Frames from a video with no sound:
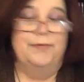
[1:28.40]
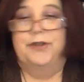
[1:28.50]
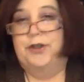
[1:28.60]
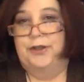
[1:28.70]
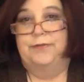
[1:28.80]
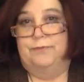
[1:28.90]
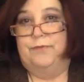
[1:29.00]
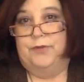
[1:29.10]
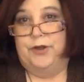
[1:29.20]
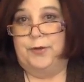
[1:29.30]
It was a
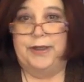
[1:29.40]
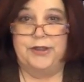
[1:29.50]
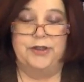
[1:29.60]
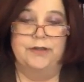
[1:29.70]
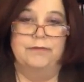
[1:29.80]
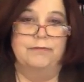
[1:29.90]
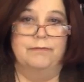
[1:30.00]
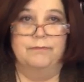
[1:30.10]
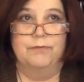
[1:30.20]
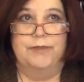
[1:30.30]
good question.
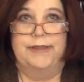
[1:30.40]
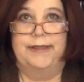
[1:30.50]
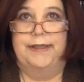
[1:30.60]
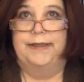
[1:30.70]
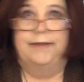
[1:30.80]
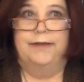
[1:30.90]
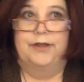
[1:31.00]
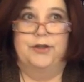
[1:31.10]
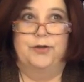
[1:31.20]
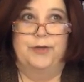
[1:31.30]
Was he
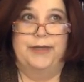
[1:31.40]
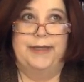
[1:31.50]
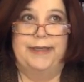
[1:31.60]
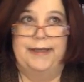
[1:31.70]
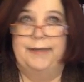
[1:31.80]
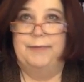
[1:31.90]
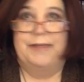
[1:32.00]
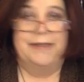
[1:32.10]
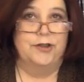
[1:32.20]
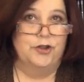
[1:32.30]
a treaty
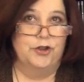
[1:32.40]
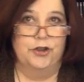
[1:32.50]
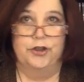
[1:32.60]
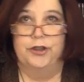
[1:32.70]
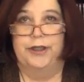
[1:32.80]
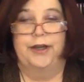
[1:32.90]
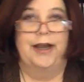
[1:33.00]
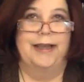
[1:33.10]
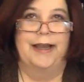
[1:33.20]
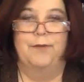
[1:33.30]
messenger? You
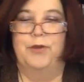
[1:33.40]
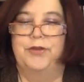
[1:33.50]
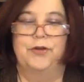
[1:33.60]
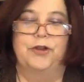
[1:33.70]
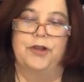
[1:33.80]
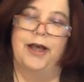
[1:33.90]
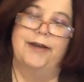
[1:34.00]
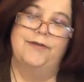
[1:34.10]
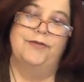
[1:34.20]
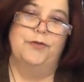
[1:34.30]
know, I went through a
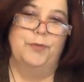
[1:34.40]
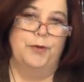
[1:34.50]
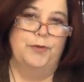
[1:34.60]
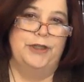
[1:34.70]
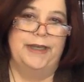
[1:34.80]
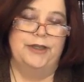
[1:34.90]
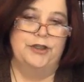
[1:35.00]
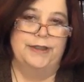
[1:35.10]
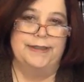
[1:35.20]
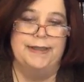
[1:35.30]
lot of different
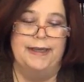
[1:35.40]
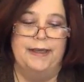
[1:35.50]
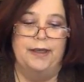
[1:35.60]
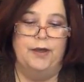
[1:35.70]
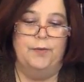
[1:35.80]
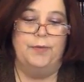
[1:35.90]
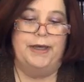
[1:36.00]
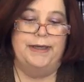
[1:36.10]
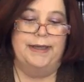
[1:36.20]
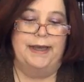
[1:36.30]
permutations,
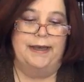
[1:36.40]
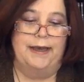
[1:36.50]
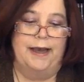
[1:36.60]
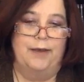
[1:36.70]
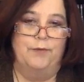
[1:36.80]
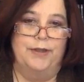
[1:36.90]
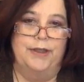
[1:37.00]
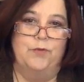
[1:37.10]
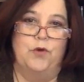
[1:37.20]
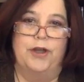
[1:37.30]
but I
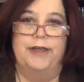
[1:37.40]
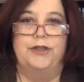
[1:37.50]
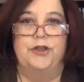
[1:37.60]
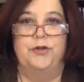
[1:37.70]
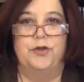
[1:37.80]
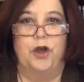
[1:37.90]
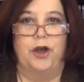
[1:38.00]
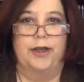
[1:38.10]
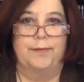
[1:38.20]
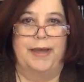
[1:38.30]
really wanted to
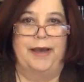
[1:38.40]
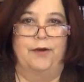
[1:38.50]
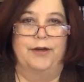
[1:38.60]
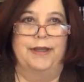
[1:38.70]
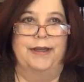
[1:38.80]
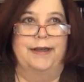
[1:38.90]
talk about